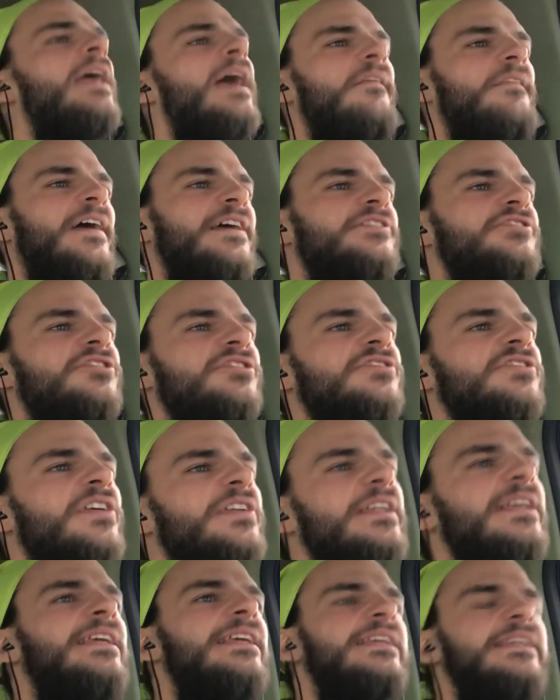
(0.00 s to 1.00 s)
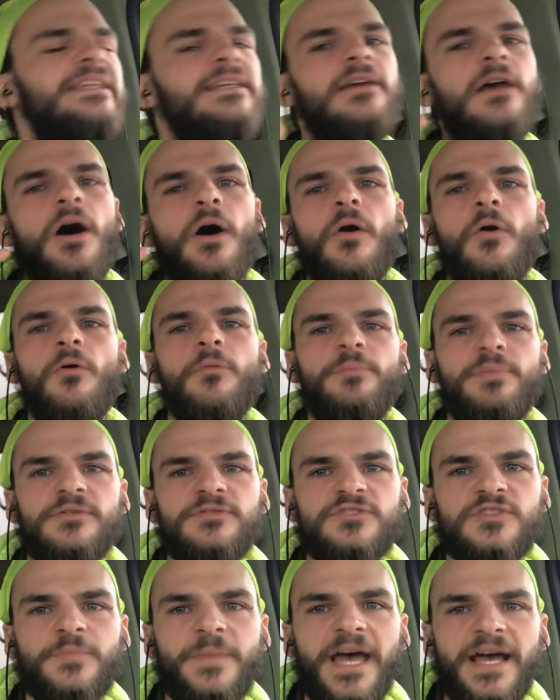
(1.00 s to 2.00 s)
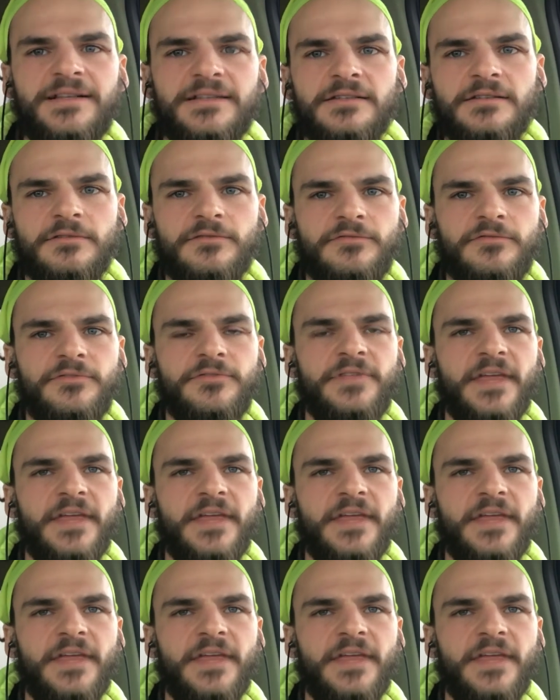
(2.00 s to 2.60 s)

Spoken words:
And that's just an ego perspective.